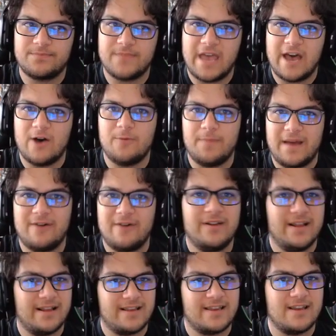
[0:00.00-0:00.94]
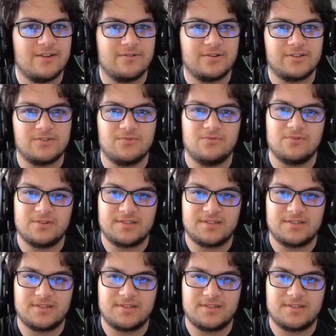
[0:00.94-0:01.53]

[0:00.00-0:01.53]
help out Anguirus or